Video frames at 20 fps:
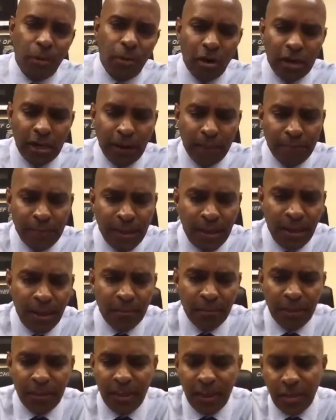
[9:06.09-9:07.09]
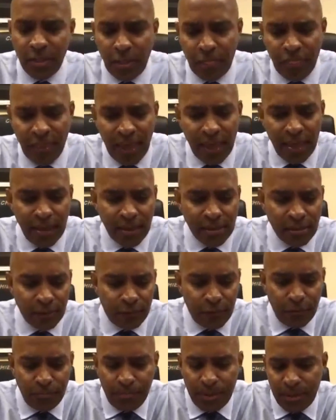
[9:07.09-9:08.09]
But the other thing is, if you've been
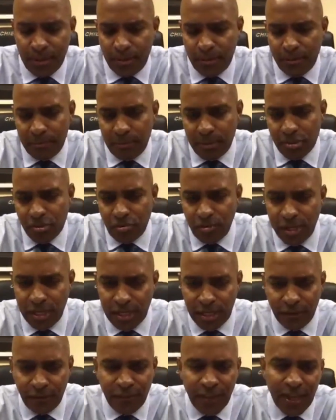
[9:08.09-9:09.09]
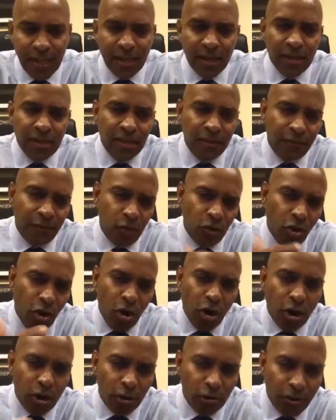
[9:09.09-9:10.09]
mistreated, if they, if you are arrested
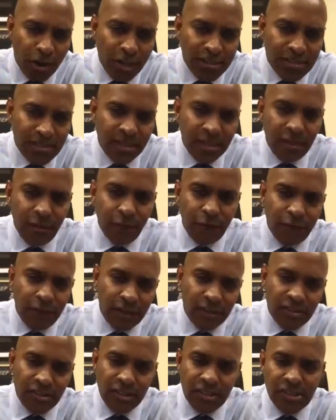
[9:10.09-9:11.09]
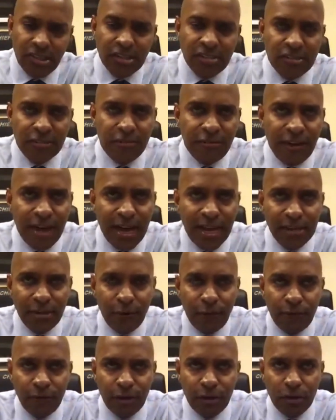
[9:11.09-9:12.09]
and you feel it's unjustified, you feel
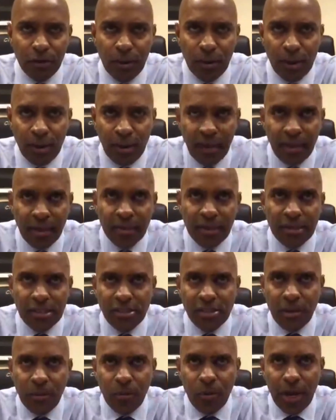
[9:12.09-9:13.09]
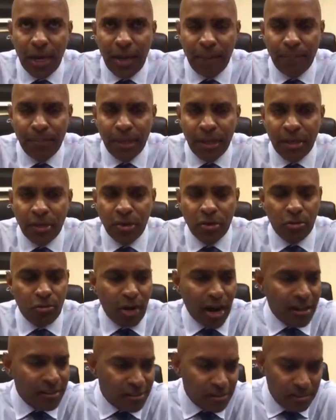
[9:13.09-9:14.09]
that some way your rights have been
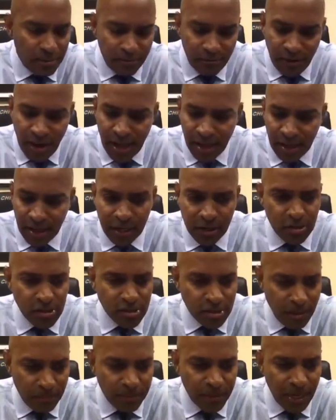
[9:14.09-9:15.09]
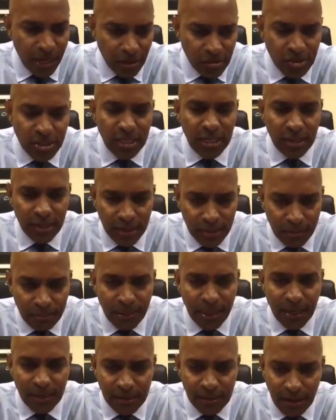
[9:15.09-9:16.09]
violated or something else, you need to complain to our
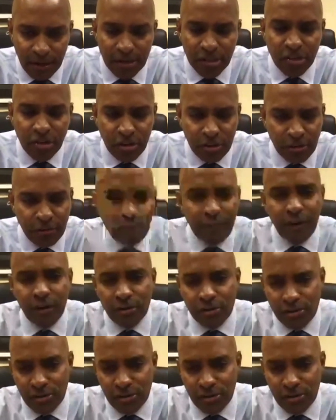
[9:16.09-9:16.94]
internal affairs division.